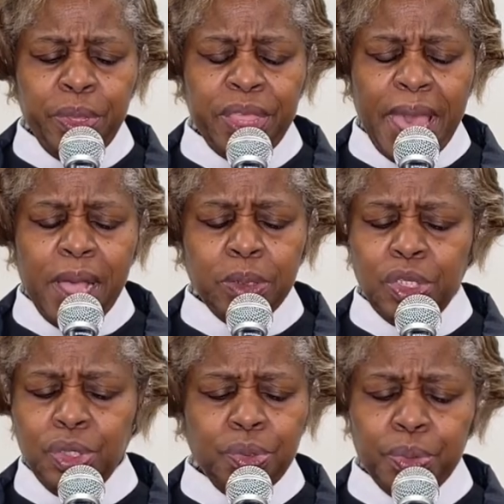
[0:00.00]

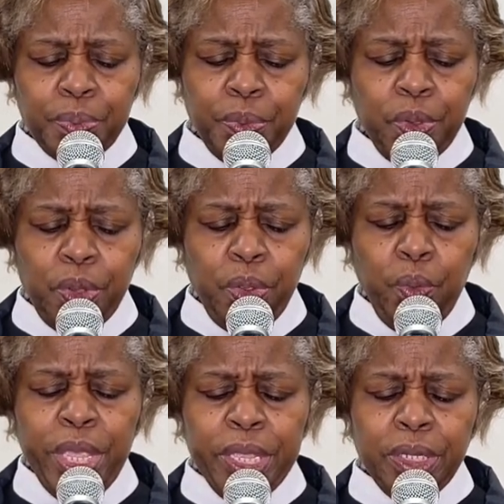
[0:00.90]
Without you,
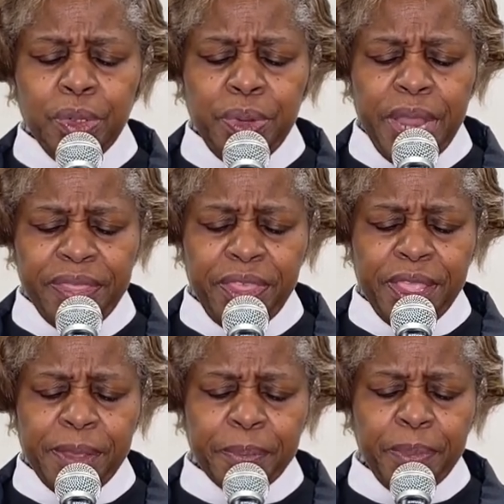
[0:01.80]
we can do
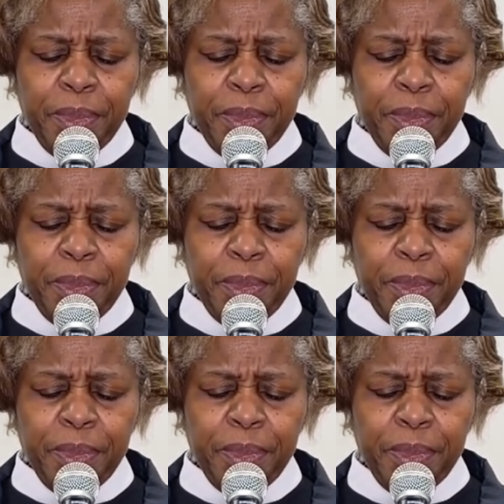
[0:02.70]
nothing.